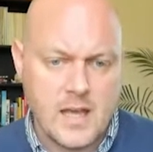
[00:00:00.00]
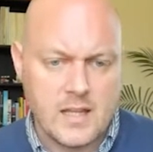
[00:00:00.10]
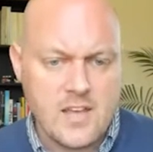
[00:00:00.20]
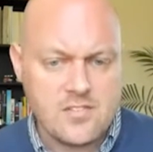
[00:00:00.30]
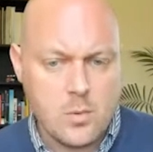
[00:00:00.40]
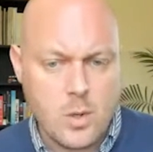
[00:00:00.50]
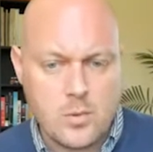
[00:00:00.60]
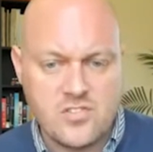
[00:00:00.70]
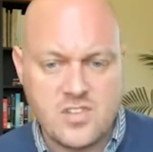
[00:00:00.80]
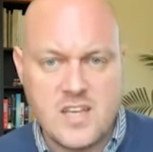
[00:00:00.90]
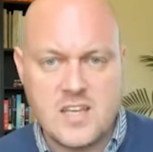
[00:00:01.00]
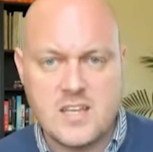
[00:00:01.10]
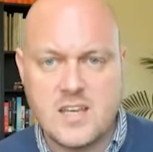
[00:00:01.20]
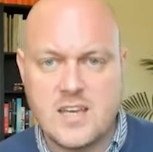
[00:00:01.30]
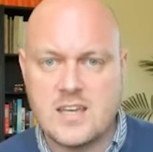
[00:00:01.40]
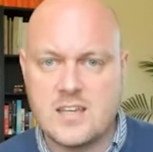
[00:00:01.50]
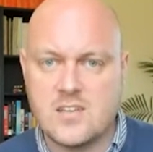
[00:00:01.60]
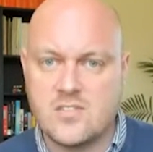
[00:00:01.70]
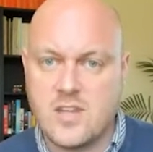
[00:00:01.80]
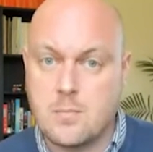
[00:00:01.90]
And lastly, what we're seeing
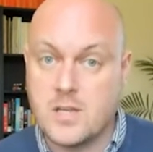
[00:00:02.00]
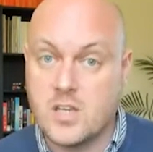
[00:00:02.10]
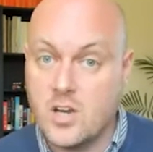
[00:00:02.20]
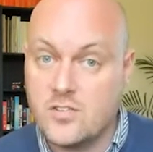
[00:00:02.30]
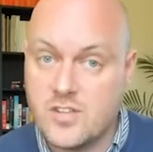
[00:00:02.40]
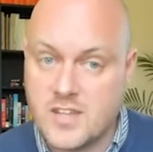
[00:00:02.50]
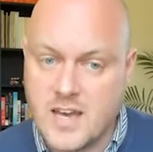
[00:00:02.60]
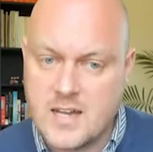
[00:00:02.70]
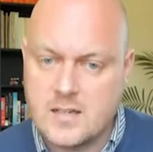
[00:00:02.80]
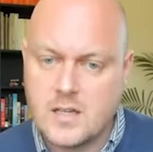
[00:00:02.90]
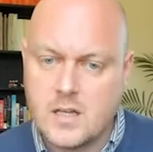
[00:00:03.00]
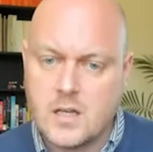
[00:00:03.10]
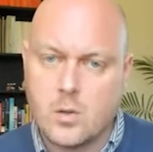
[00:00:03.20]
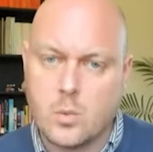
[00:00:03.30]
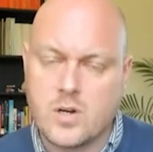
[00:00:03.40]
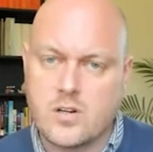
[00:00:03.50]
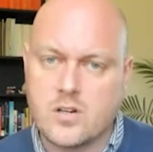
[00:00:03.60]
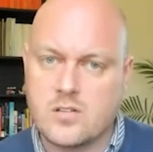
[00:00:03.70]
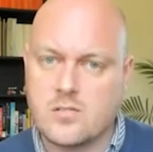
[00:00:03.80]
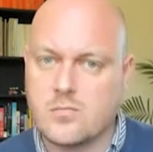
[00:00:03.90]
is that because of that,
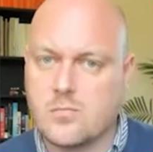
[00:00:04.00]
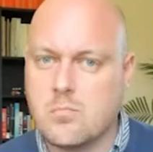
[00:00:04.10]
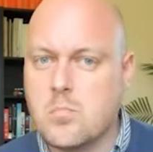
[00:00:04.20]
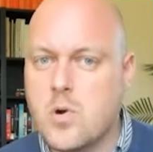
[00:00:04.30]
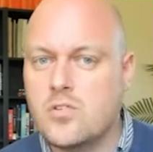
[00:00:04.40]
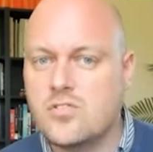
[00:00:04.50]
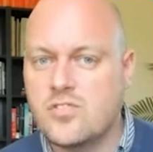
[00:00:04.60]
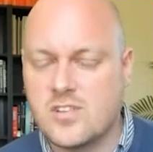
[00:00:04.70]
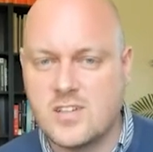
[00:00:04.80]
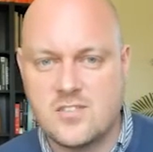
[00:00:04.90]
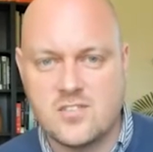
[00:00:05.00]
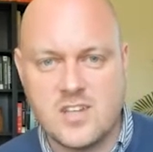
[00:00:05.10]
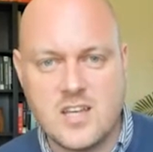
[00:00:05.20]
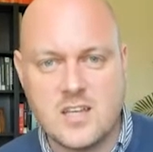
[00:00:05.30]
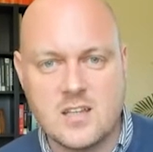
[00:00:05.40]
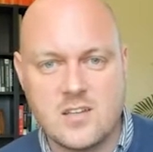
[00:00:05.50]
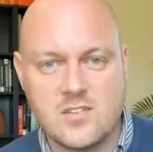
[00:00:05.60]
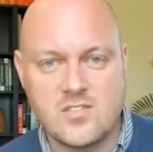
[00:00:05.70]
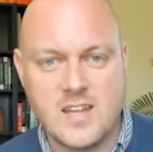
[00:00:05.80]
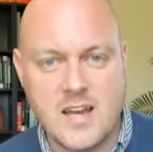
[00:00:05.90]
we're mostly seeing
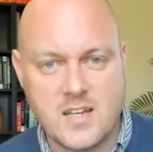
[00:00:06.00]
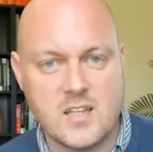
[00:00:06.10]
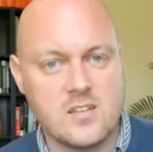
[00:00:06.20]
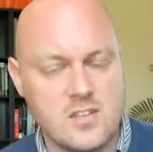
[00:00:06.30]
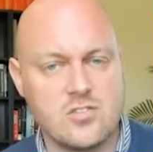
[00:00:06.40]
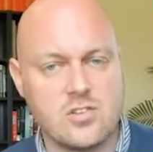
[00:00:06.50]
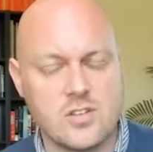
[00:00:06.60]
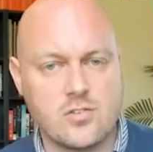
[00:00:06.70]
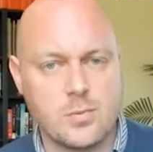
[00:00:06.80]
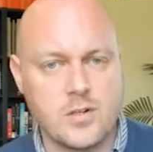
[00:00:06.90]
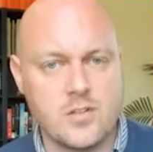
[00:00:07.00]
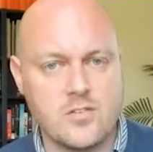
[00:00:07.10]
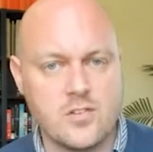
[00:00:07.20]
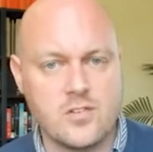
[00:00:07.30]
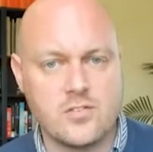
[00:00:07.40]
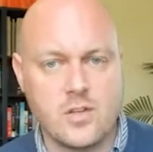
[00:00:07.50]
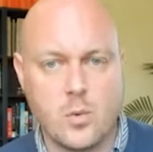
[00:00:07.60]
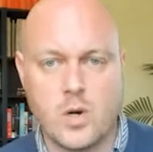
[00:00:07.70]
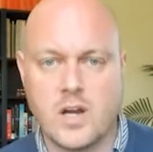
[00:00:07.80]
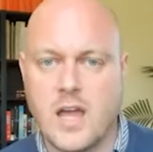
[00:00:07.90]
static digital
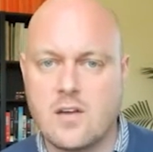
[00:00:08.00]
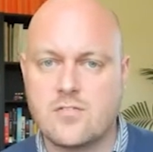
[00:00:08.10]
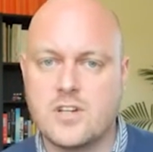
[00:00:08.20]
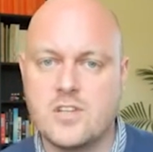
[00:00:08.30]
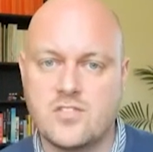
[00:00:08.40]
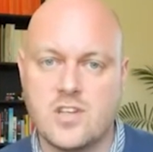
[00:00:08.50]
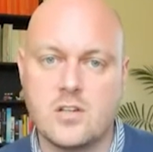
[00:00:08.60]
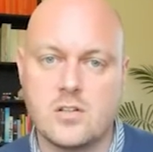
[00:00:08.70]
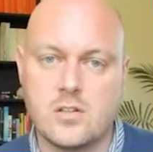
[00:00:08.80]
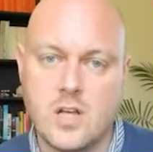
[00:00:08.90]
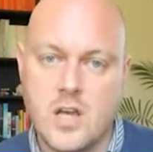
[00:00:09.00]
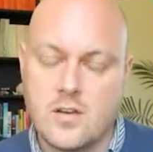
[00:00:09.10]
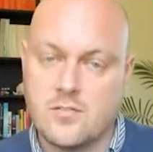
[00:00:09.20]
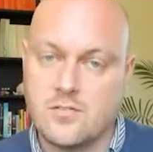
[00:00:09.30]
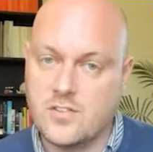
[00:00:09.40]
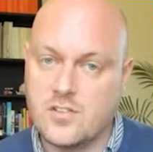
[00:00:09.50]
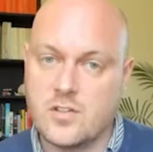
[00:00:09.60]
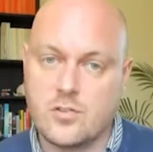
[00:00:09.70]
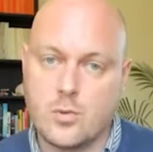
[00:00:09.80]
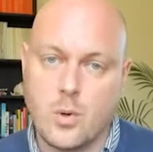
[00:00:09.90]
experiences, where every single
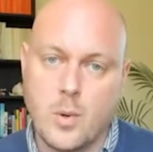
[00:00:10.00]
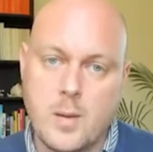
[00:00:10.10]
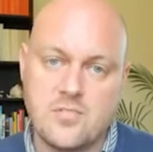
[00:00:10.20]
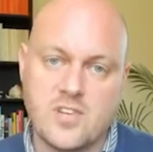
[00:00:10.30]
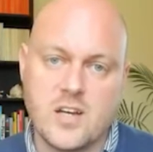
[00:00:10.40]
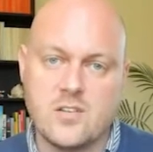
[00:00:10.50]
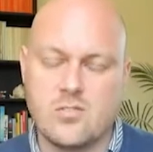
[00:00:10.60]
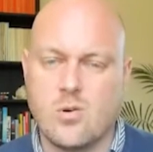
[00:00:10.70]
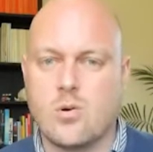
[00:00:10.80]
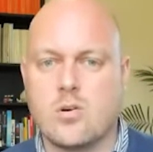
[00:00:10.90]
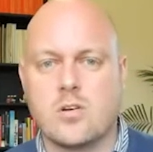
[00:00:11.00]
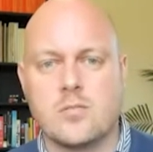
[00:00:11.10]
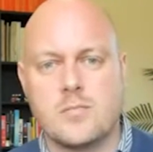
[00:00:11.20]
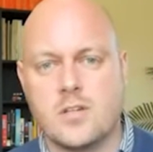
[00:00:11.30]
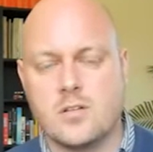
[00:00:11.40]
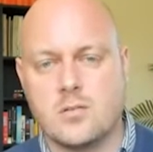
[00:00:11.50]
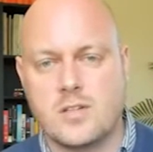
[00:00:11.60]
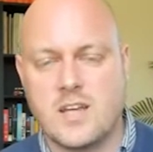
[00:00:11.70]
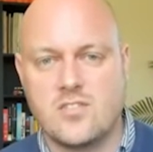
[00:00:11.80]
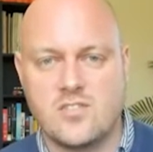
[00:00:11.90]
visitor to a website or
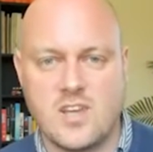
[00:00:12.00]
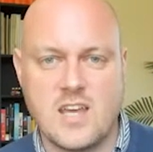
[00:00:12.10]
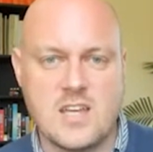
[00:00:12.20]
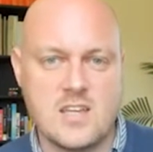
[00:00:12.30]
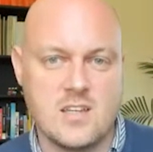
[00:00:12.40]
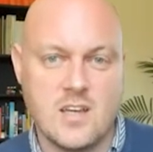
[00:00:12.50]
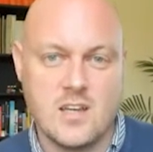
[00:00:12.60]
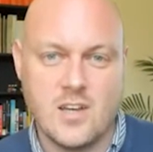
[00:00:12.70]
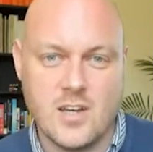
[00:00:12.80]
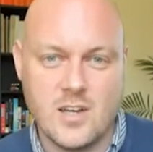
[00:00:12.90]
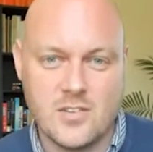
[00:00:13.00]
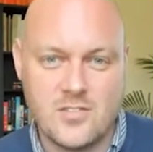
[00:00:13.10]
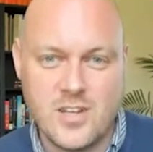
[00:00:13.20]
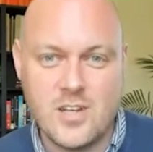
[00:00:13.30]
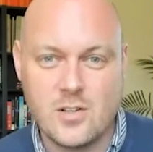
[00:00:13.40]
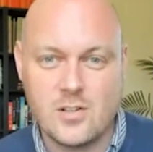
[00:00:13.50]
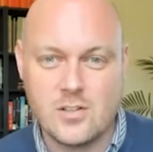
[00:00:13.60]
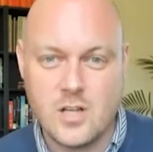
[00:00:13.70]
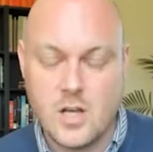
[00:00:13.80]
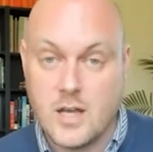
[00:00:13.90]
gets a
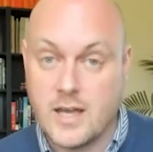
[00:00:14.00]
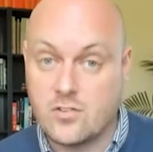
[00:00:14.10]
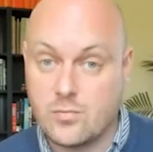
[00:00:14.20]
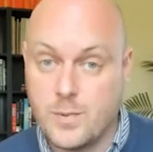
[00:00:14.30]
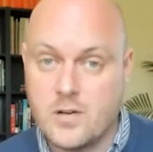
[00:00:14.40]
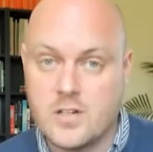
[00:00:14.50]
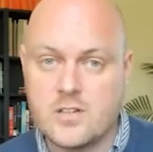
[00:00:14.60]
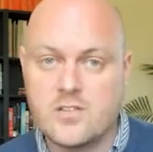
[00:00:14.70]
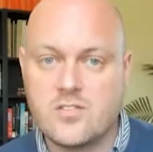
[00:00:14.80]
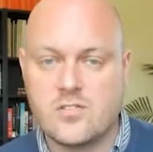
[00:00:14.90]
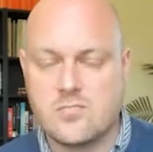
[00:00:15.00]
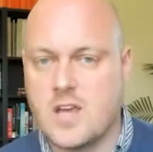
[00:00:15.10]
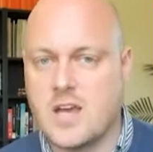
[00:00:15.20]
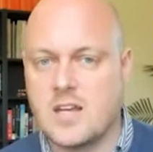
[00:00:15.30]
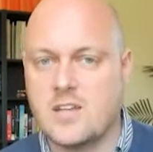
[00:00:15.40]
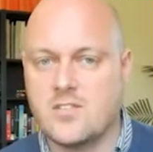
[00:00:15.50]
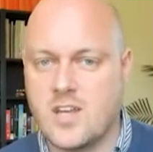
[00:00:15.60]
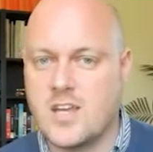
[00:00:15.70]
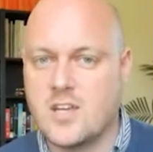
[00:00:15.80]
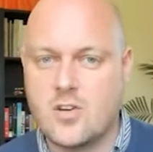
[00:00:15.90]
single experience that
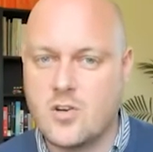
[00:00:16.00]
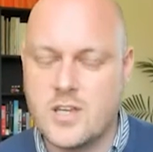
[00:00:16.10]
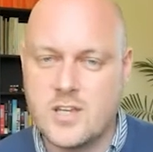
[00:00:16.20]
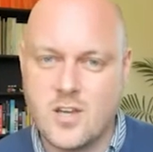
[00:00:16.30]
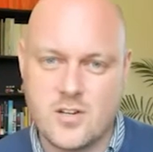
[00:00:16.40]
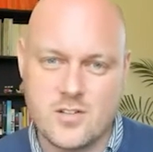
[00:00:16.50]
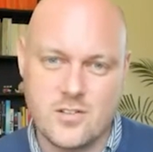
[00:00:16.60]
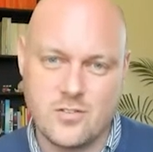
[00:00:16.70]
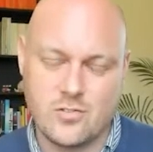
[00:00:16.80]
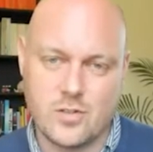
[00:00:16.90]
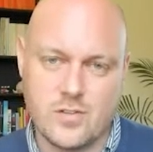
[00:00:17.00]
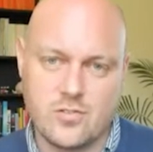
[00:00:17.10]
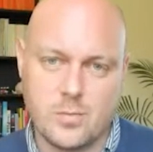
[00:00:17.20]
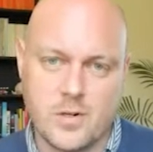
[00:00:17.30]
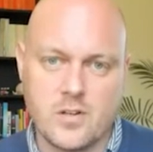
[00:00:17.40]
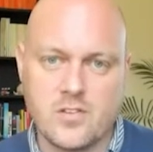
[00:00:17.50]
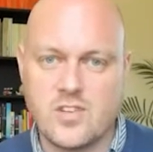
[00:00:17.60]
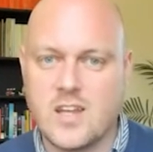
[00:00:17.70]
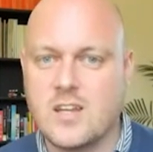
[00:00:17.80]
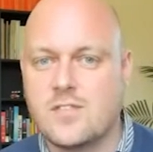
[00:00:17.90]
is a cookie cutter sort of
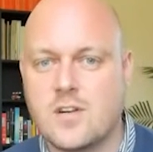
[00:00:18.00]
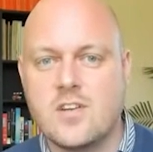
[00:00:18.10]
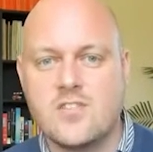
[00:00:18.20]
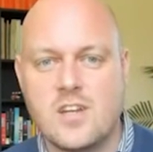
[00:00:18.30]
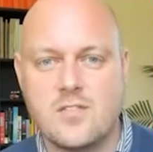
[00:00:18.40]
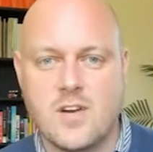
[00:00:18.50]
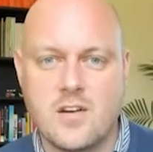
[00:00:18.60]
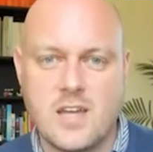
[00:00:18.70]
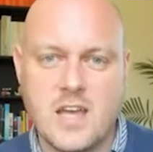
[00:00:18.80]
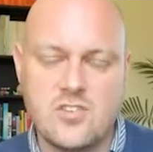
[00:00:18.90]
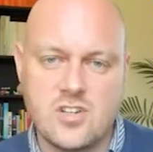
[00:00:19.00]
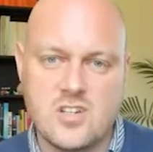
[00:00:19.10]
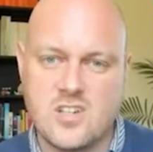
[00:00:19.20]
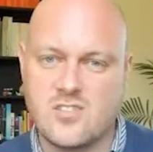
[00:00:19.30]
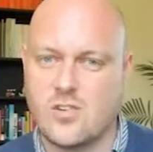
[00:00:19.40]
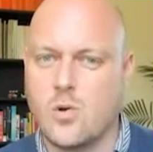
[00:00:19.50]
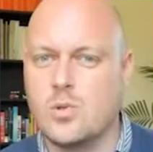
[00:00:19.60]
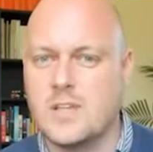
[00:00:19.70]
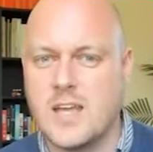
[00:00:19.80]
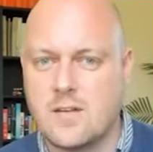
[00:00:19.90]
experience. And if there is any variation, it's
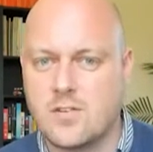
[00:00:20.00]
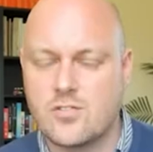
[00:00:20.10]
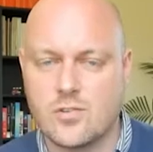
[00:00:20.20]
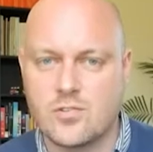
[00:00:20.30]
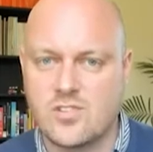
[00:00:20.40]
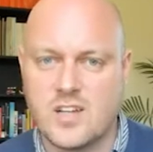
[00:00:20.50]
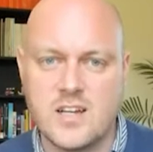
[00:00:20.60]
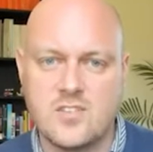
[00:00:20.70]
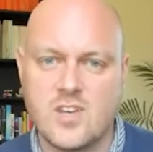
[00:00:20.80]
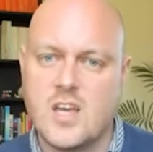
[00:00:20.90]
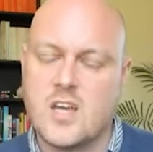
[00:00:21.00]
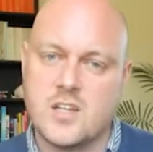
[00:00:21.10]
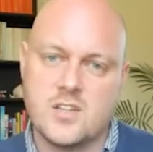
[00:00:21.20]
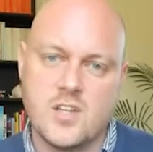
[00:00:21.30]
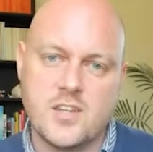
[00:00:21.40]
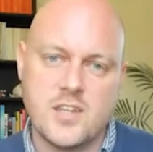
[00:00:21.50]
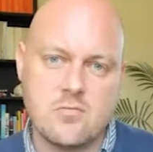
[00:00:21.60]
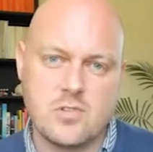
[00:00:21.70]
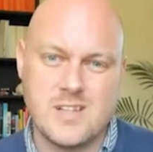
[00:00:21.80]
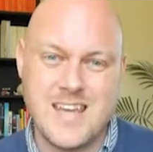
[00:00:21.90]
only ever so slight,
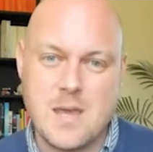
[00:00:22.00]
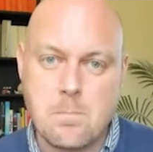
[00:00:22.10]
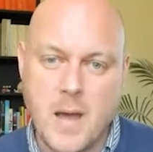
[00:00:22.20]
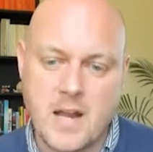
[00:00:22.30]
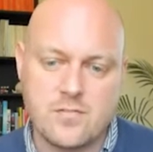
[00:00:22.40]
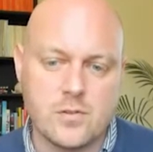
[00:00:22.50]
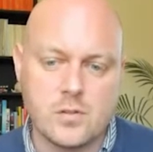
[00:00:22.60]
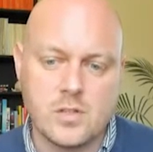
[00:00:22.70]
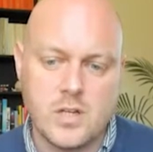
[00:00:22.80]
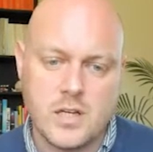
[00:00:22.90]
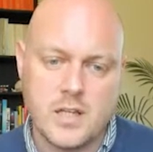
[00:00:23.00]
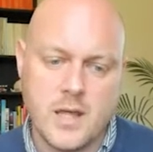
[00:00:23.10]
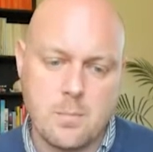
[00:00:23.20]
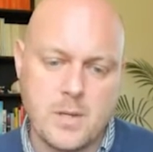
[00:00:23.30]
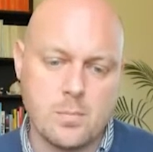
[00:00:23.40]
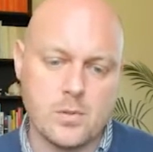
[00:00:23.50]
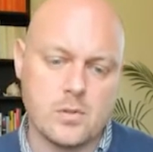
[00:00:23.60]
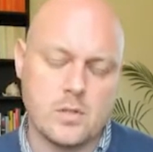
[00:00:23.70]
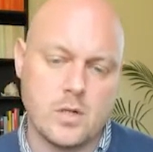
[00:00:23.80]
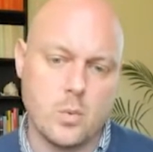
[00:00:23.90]
nothing really impactful that
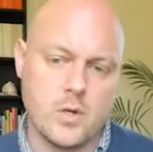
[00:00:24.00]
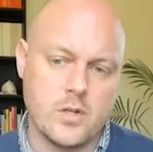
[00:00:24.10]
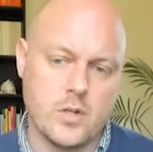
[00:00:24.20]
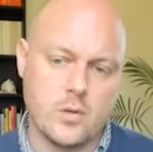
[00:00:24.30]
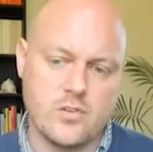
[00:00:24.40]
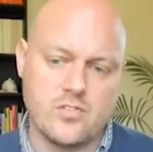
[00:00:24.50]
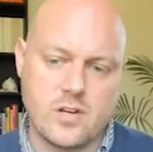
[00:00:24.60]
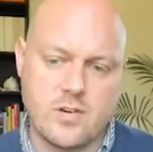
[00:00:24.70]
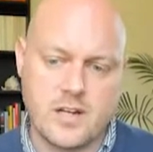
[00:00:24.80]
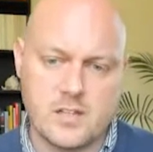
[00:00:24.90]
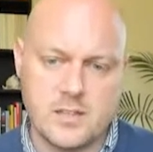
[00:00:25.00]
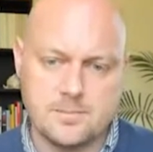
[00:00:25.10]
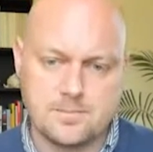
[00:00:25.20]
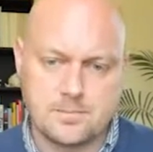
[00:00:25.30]
people wouldn't notice directly.